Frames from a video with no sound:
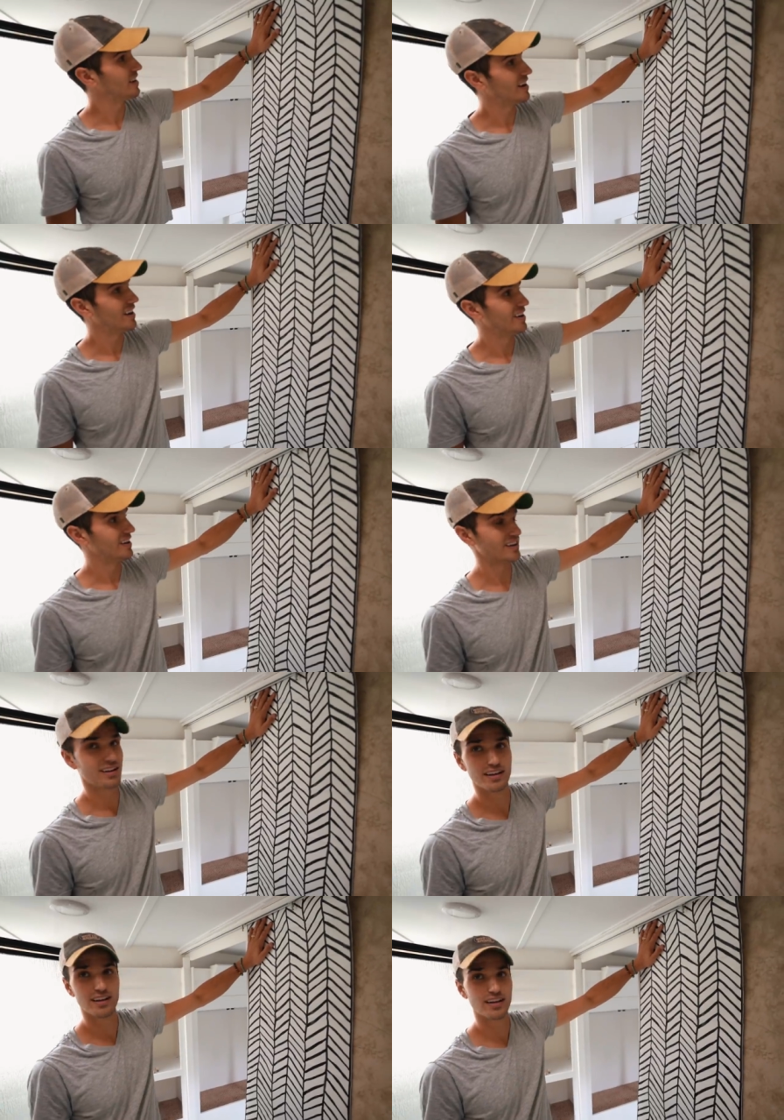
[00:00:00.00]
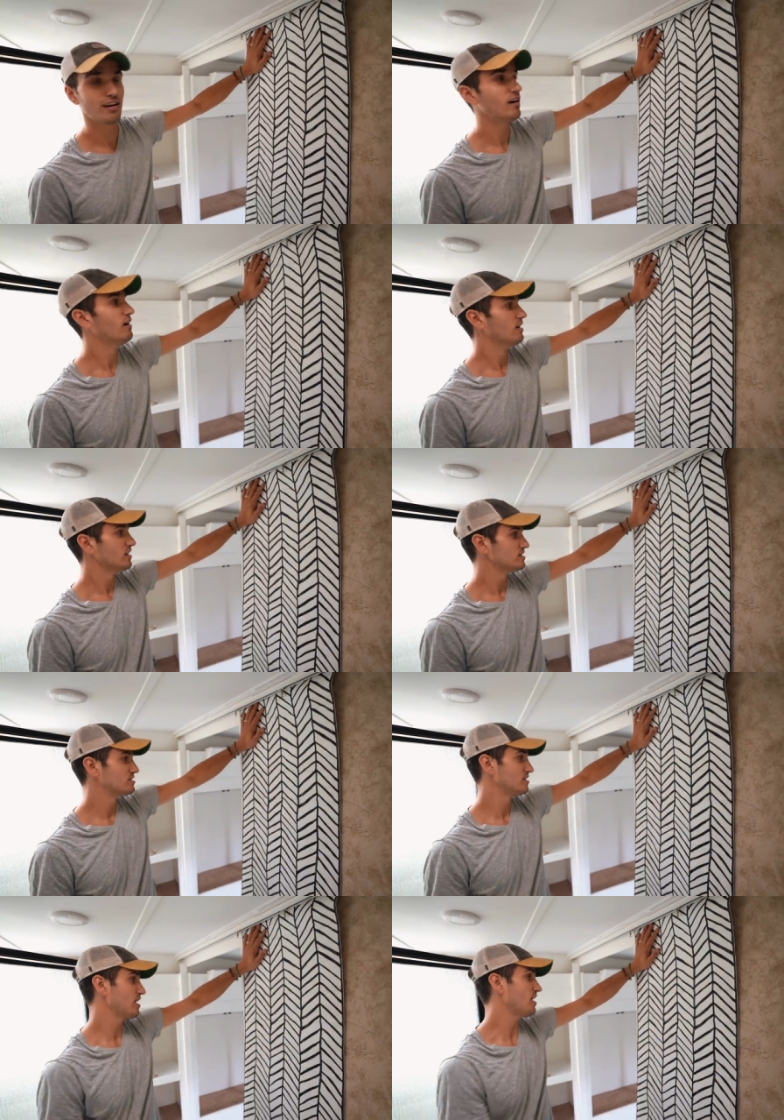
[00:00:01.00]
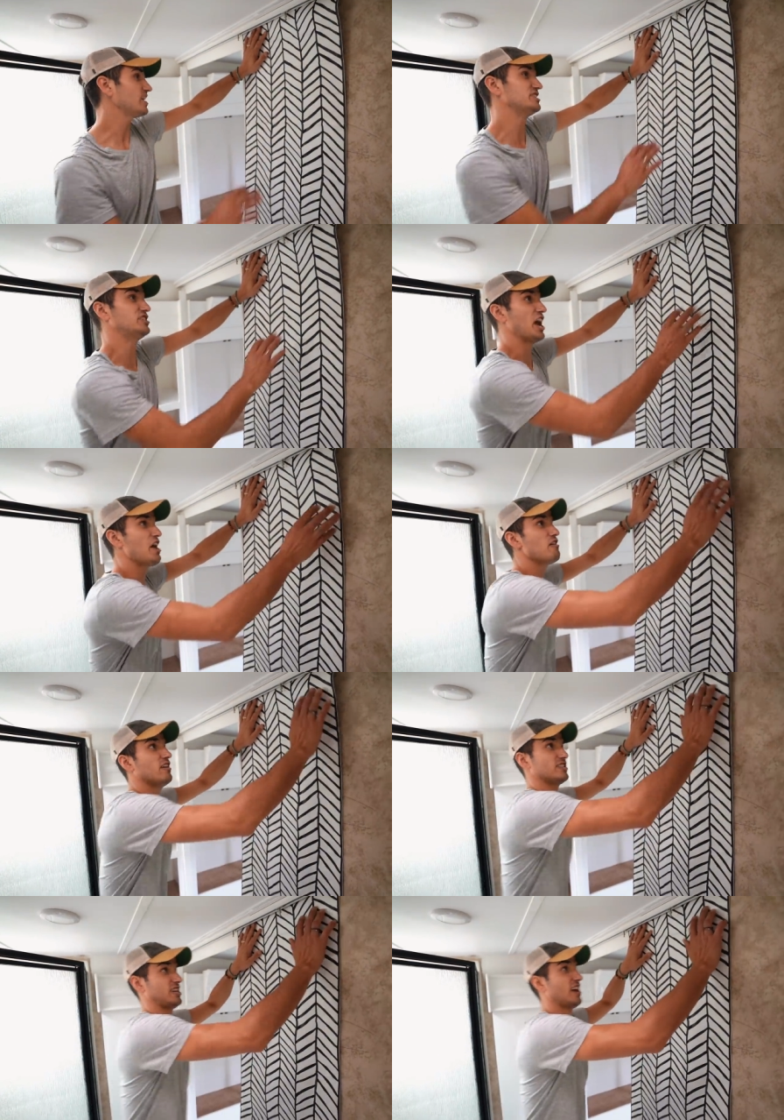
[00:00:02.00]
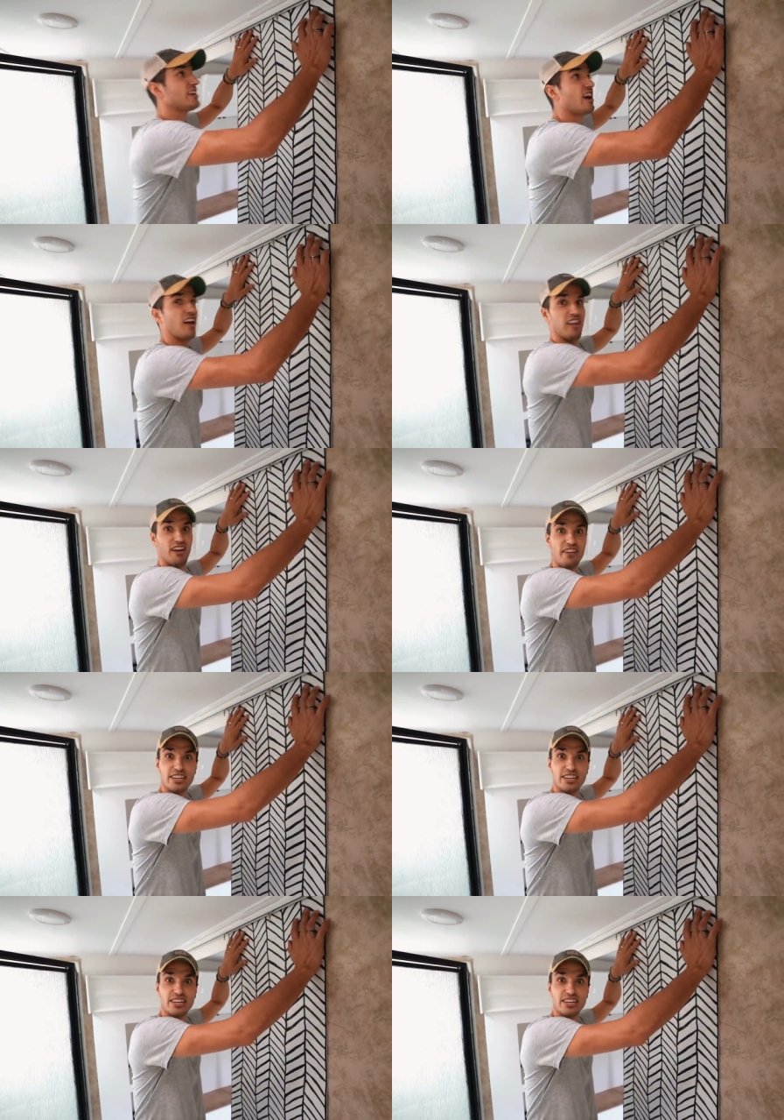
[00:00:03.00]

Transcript: I love it. I really do. I do. I'll tell you, I love